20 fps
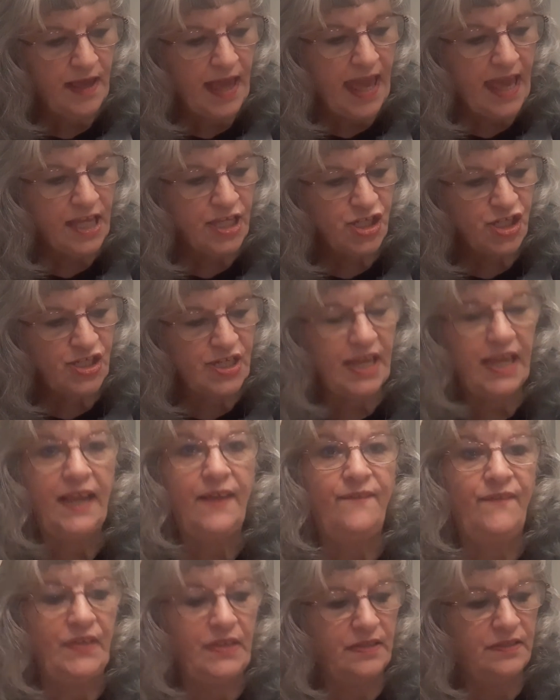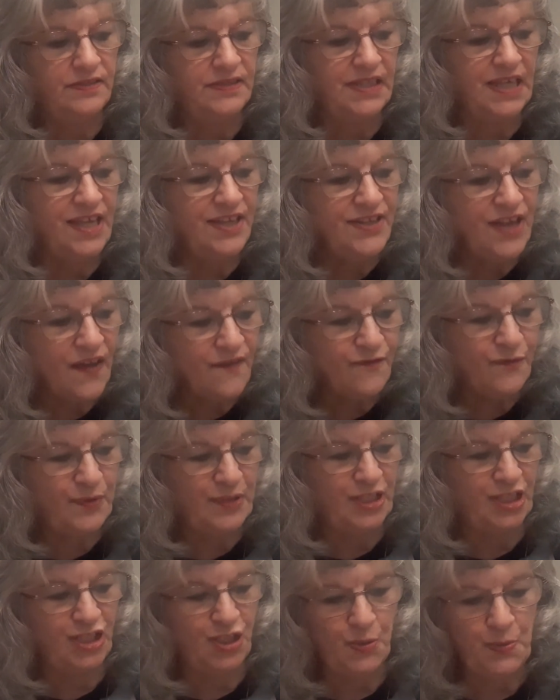Hashtag feels enough
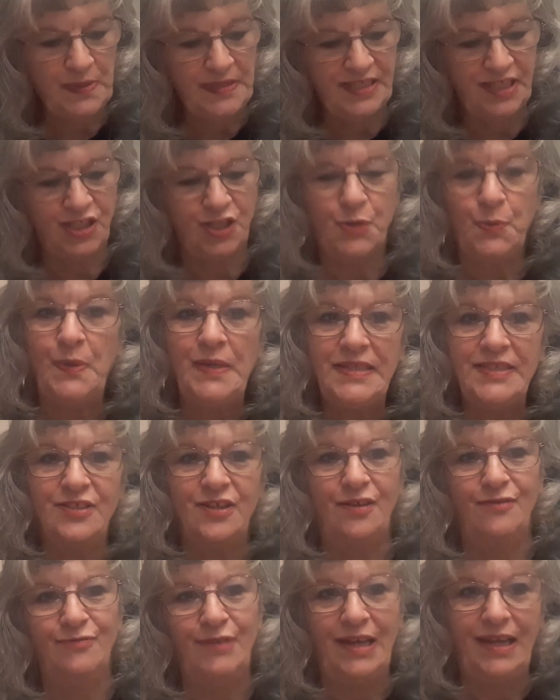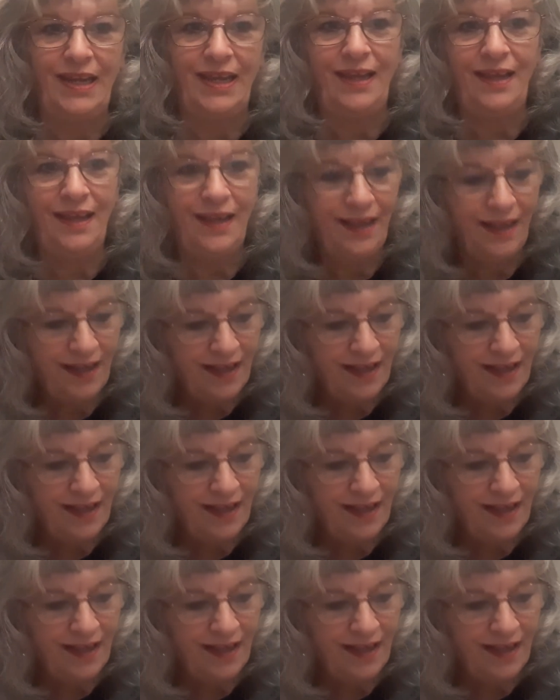with the twits and tweets already,